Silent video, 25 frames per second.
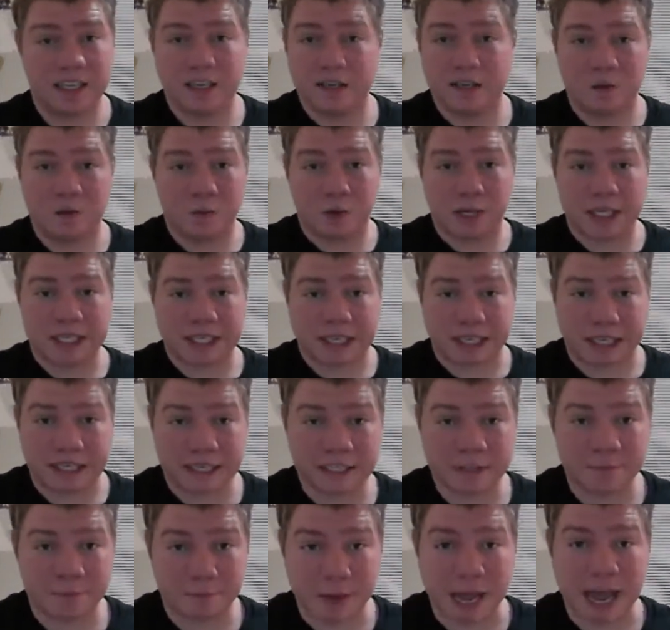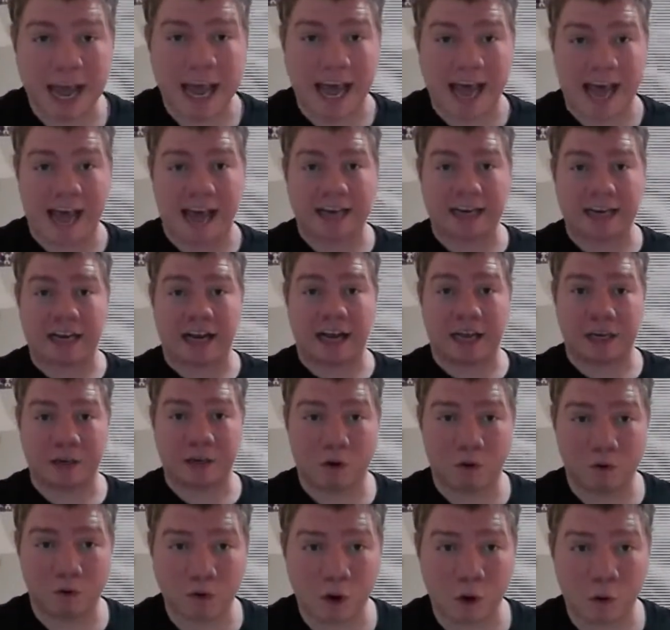which is bad. I
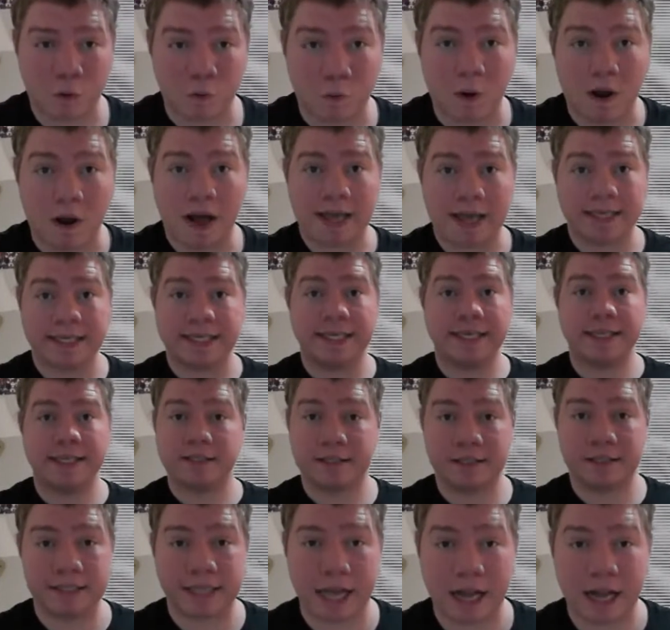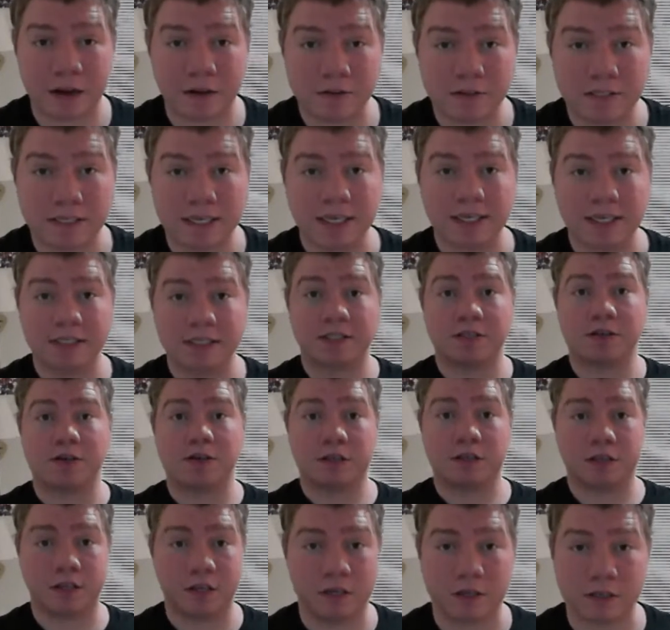don't know why kids nowadays start
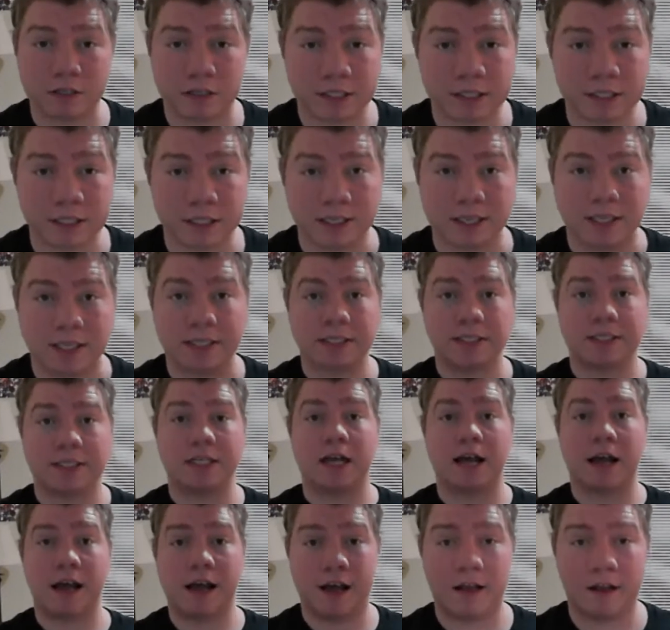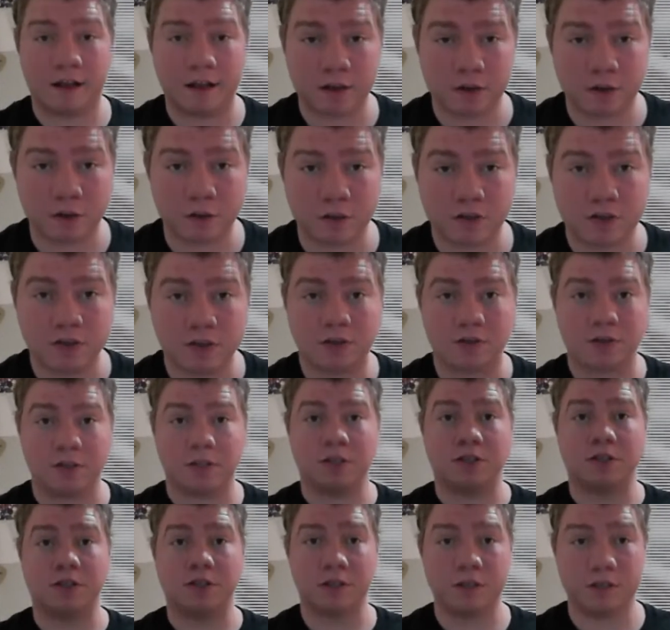cursing. It's not
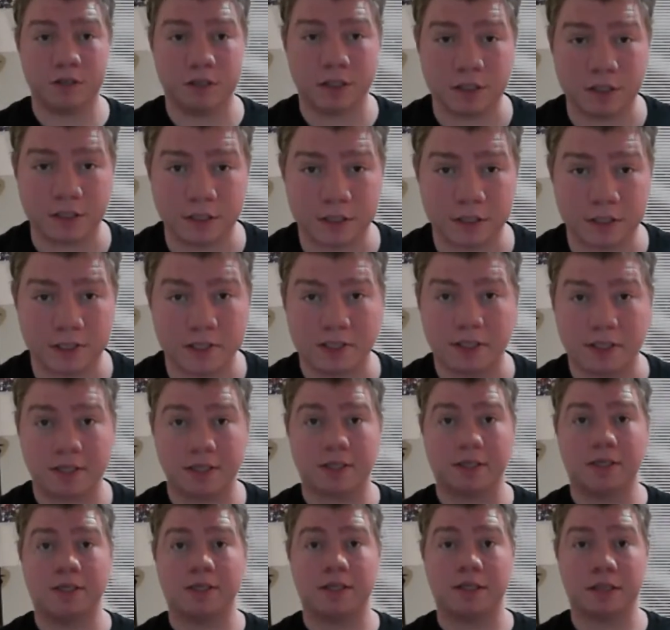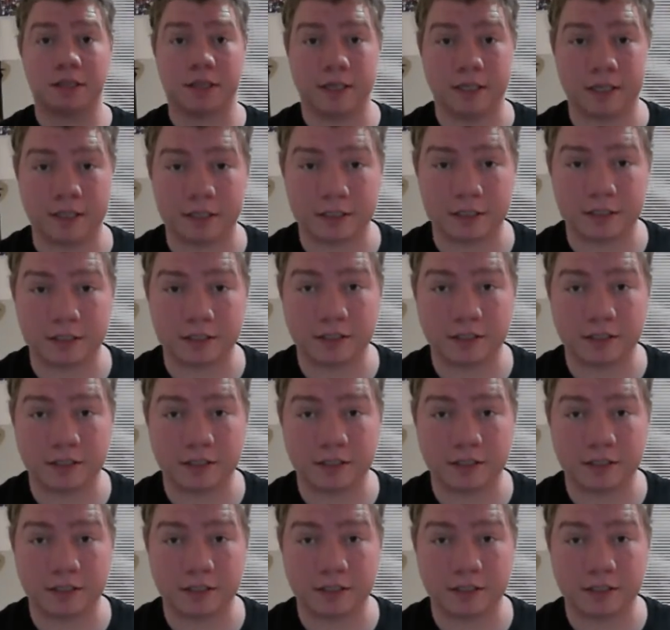good. Like,